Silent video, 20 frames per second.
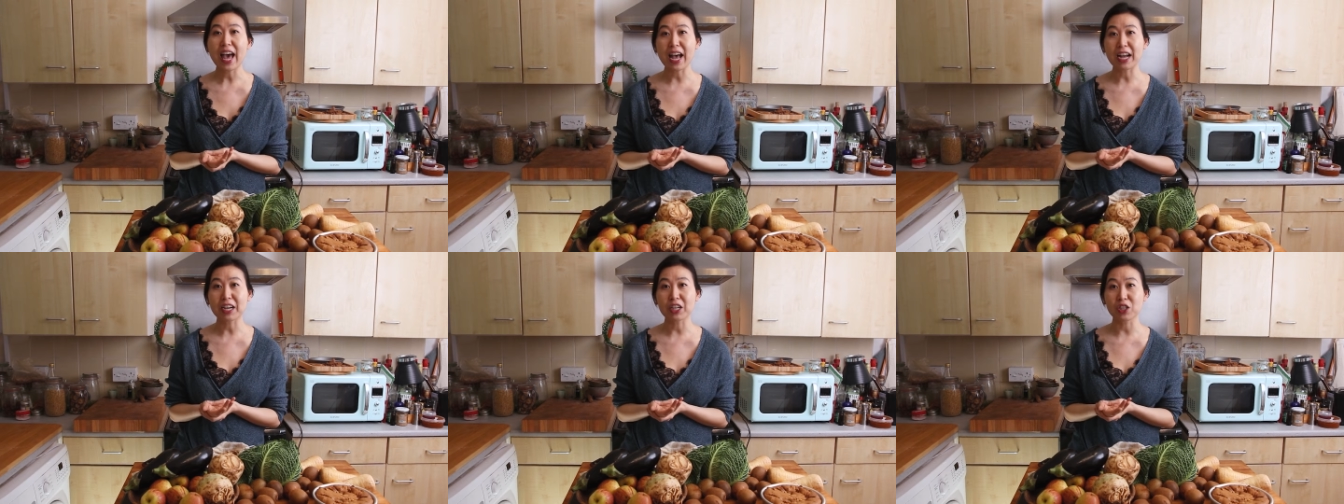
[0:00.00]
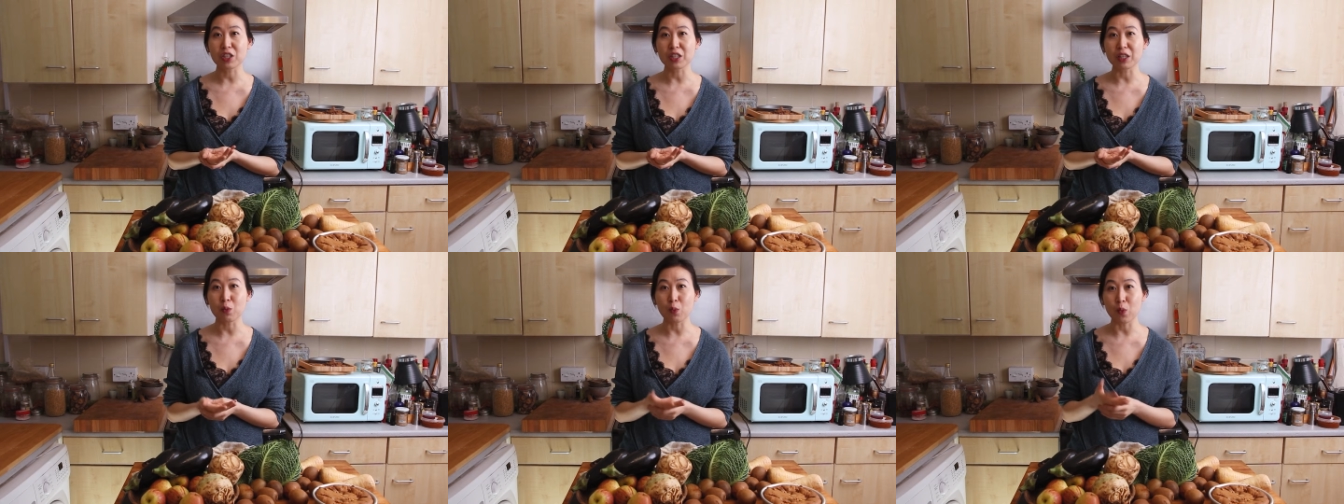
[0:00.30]

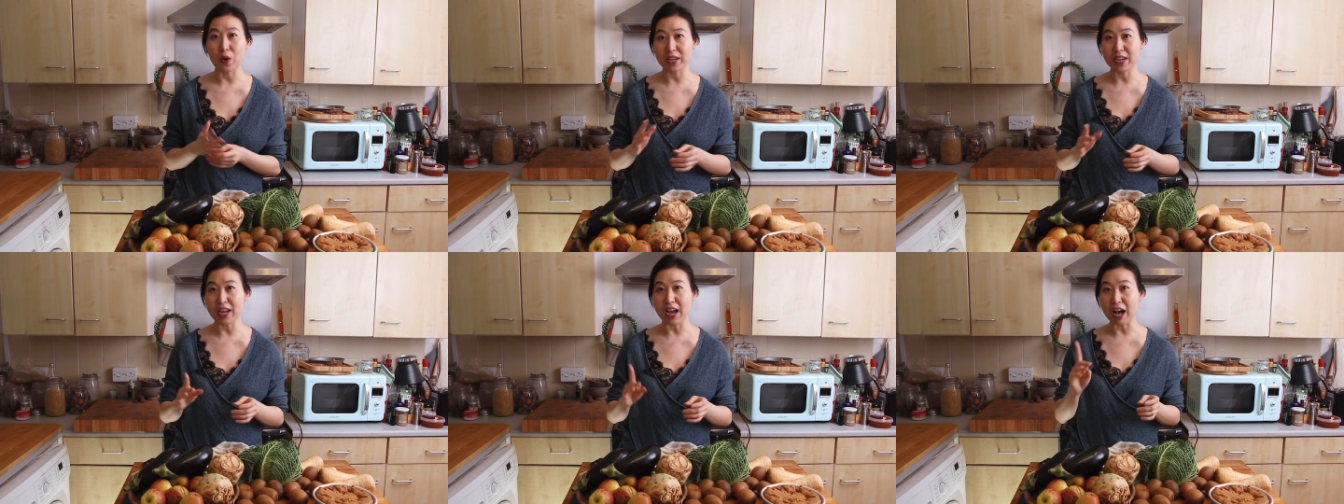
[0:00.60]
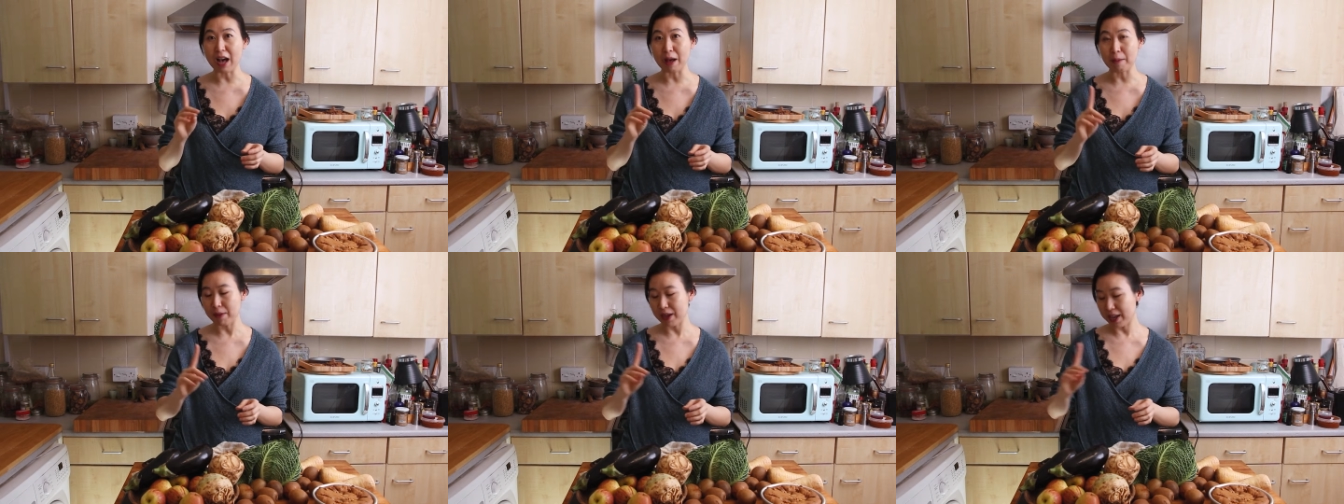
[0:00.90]
actually went
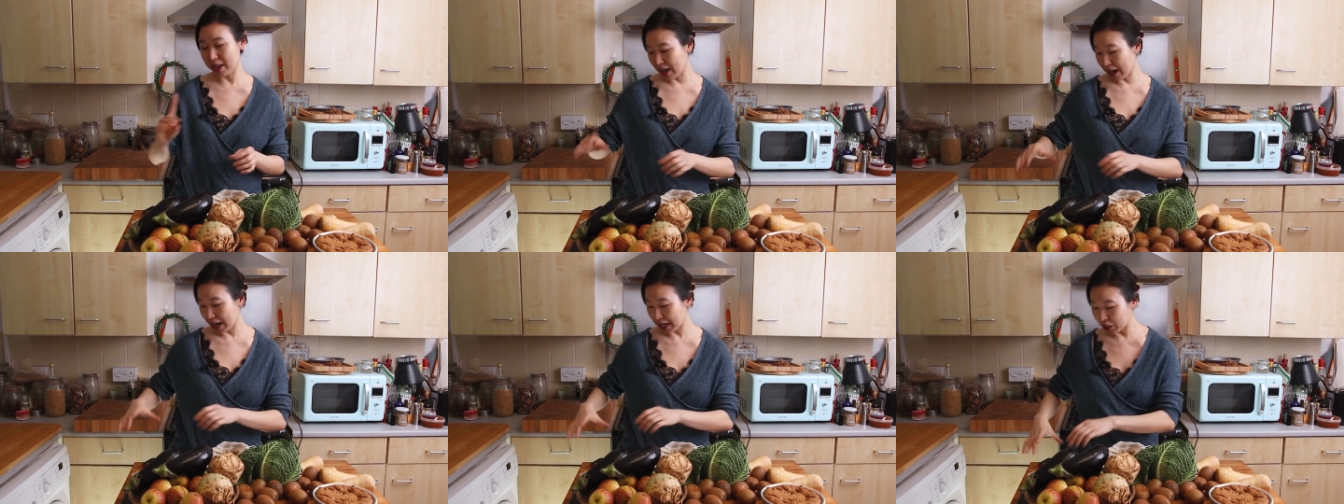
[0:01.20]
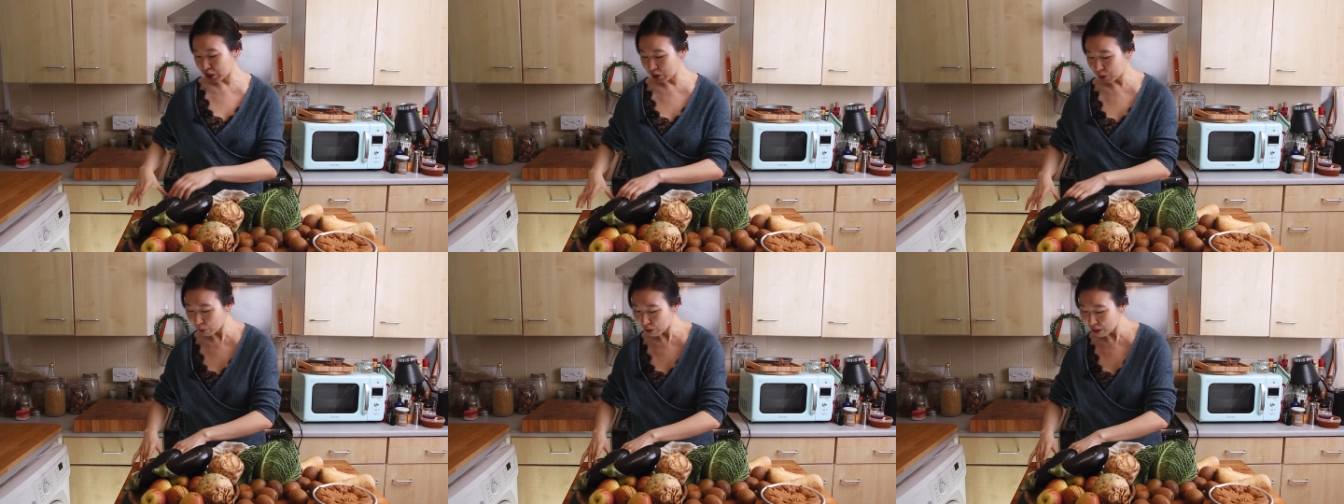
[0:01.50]
up. And I
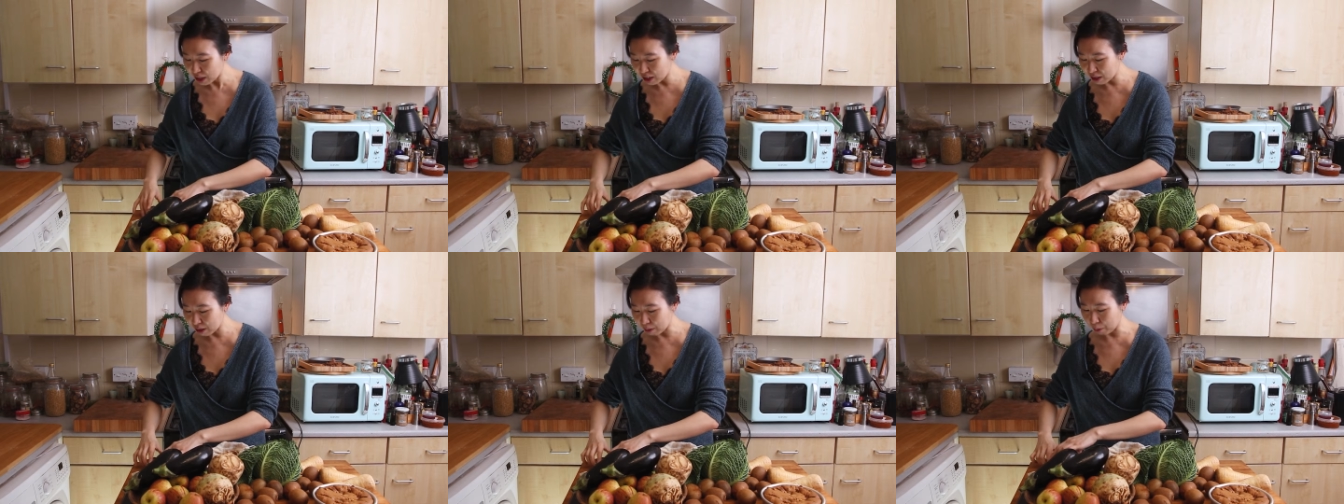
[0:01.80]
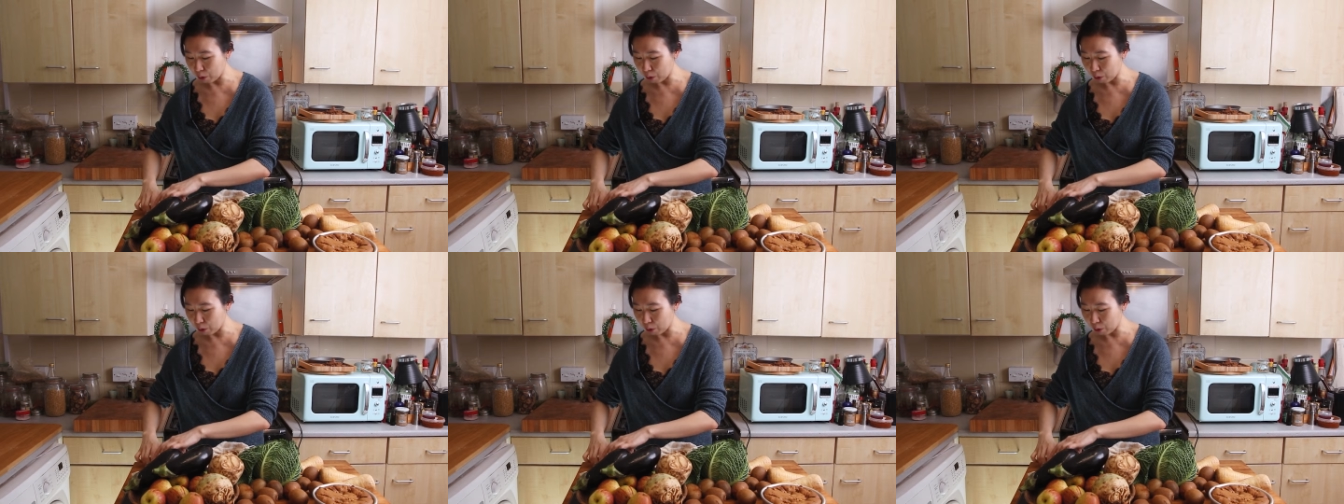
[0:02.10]
just wanted to